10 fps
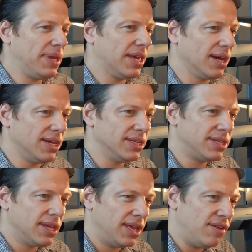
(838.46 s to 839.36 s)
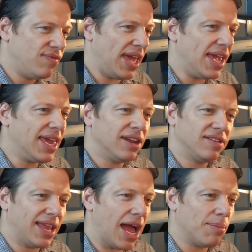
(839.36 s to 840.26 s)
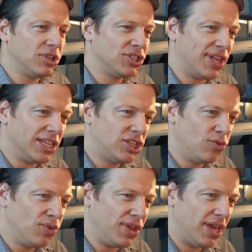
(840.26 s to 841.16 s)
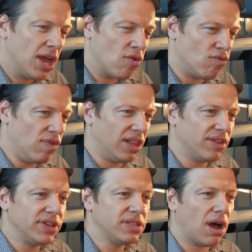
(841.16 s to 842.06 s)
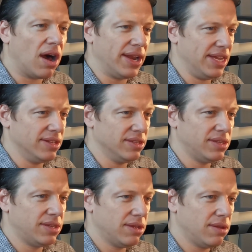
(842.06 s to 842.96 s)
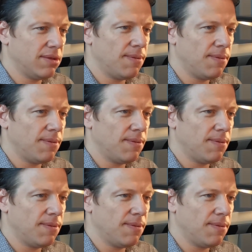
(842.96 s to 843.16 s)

Because if they can establish that to the relevant audience,